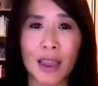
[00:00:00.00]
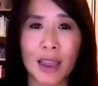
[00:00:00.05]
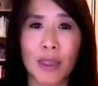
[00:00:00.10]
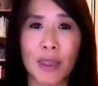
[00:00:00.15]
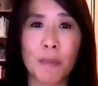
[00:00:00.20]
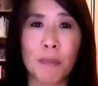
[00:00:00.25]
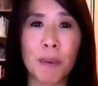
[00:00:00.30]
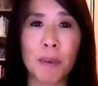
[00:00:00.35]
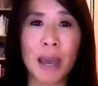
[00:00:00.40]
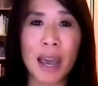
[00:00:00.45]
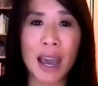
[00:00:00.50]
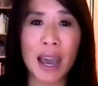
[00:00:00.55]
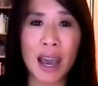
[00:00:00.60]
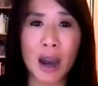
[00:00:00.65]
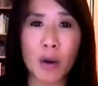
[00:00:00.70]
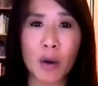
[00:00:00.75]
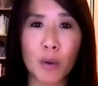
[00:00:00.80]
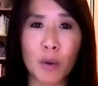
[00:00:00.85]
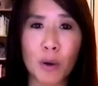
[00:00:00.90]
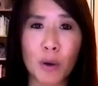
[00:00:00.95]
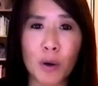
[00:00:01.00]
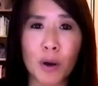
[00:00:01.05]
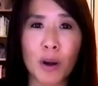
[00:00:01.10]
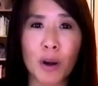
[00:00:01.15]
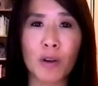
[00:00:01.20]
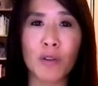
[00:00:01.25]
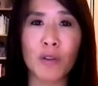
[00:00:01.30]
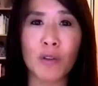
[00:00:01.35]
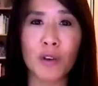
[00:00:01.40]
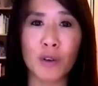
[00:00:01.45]
the power
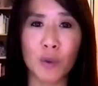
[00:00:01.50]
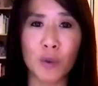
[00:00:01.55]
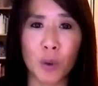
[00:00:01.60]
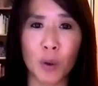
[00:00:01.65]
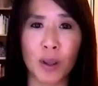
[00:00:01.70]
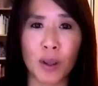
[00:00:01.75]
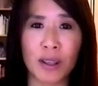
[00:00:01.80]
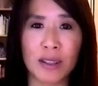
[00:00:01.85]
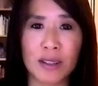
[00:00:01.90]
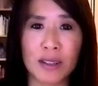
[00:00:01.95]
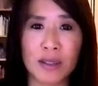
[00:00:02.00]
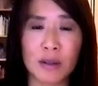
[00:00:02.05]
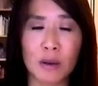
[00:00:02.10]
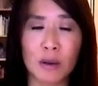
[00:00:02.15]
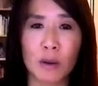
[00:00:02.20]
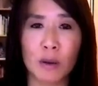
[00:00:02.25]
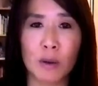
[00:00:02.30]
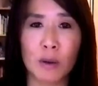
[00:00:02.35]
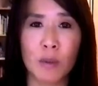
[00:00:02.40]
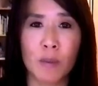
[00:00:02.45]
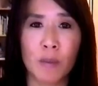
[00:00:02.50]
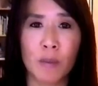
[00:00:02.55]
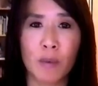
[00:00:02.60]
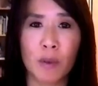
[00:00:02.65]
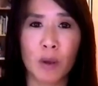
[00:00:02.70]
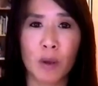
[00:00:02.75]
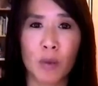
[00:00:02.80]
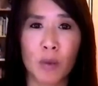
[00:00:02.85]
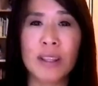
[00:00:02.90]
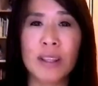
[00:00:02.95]
of your voice
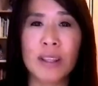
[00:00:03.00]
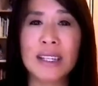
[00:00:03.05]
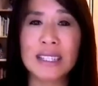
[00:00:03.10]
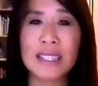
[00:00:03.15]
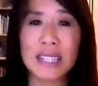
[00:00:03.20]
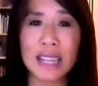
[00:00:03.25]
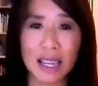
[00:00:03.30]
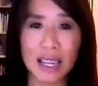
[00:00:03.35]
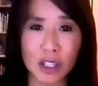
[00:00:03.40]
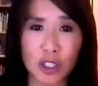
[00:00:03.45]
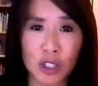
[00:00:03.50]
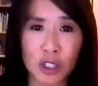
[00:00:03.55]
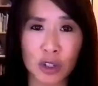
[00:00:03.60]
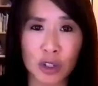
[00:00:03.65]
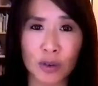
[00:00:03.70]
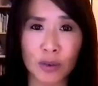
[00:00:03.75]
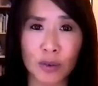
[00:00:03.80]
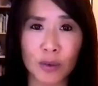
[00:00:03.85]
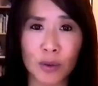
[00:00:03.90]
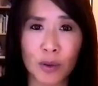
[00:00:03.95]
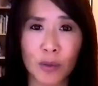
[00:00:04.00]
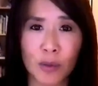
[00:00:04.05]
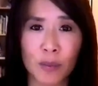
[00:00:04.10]
with intention,